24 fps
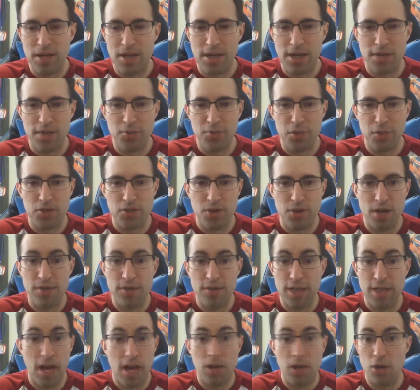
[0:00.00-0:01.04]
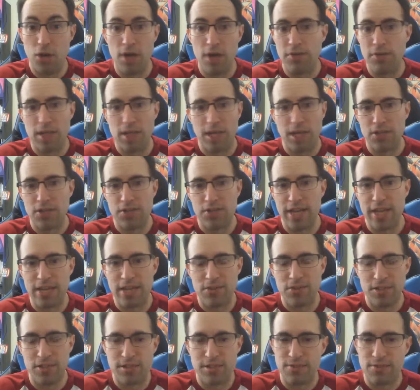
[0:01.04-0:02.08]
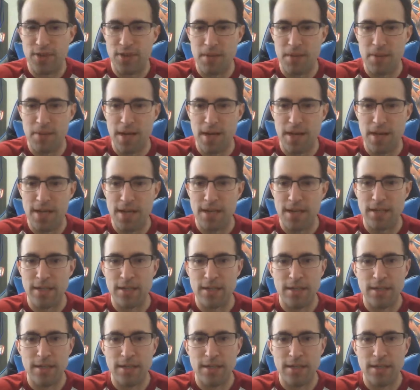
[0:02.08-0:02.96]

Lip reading: I got a free trial, but I love it. I just can't justify paying